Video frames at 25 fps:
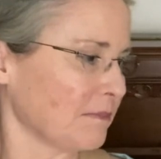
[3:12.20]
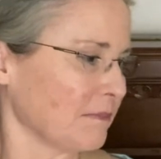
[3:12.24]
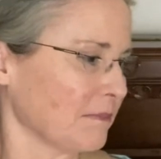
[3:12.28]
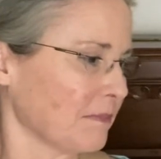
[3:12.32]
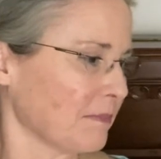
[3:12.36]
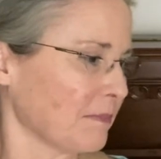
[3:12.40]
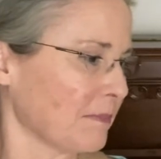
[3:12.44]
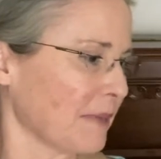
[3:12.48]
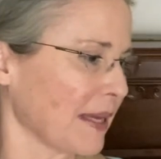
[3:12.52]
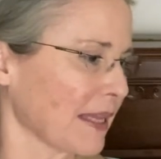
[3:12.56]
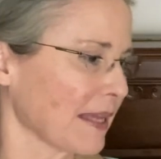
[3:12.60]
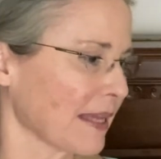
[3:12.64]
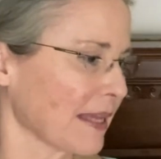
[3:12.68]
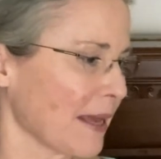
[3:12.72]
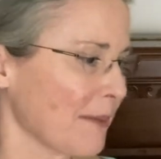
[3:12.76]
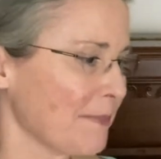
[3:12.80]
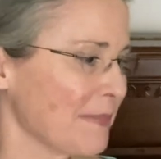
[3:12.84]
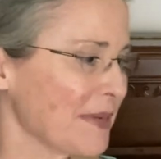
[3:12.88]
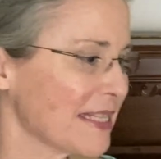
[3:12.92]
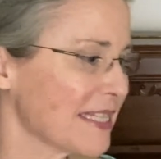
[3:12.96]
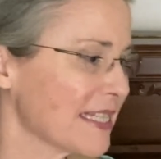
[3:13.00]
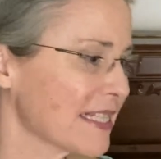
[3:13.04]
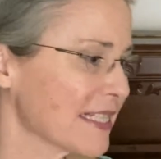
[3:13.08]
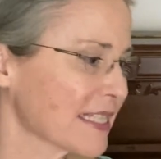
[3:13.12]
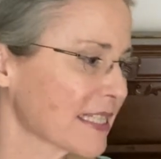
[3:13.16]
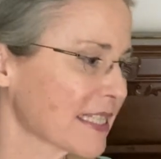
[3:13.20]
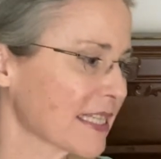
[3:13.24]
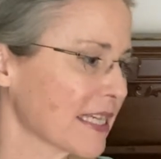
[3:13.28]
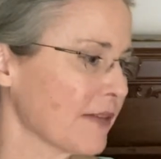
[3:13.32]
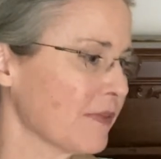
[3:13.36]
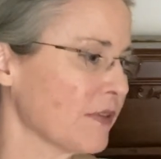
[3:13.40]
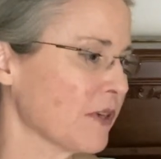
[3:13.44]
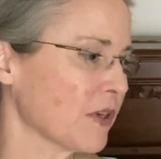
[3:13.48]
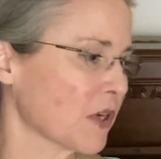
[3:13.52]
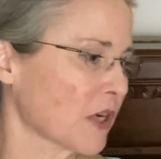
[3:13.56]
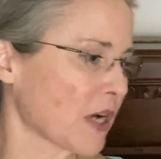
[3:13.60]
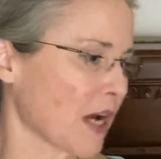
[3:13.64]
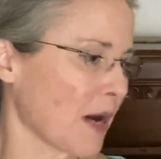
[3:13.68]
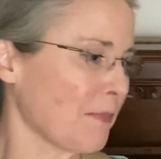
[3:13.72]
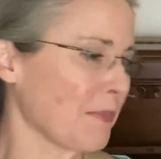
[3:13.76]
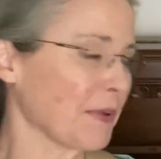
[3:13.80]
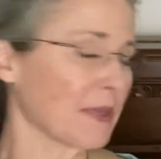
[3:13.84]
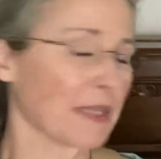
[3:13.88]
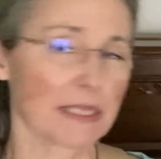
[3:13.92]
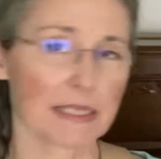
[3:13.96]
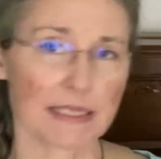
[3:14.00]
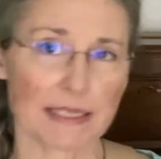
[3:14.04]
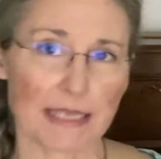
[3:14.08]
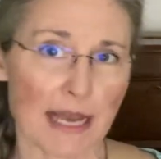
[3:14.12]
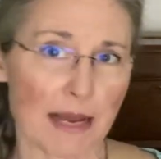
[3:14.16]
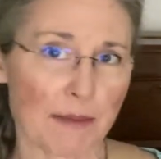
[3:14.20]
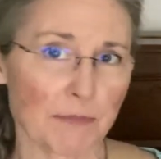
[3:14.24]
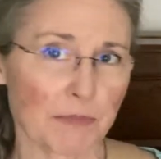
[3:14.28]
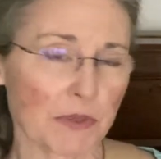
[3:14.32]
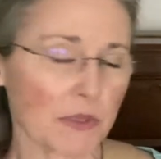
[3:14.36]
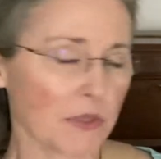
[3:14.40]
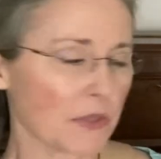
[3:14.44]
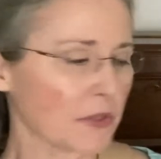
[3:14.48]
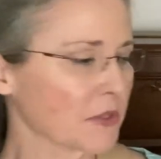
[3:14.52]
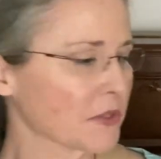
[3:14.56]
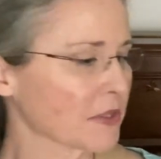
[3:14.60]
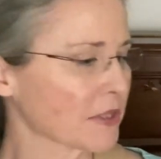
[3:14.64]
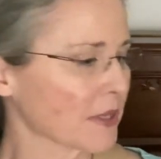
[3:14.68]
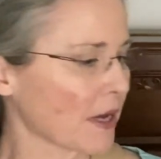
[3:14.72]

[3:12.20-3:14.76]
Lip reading: But let me just give you a couple examples